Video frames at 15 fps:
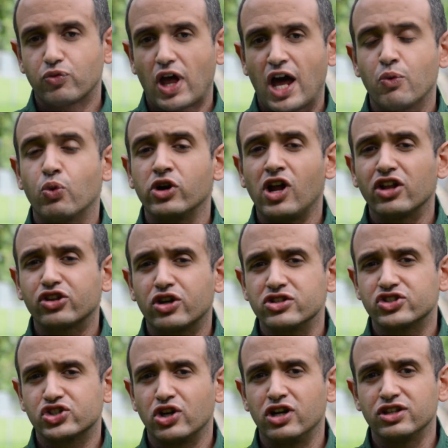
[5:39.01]
And we're not
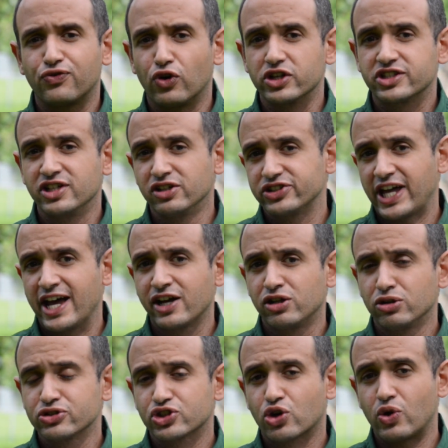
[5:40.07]
concerned for tilt
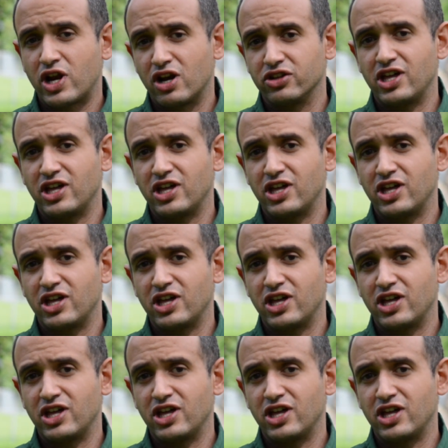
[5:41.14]
angles greater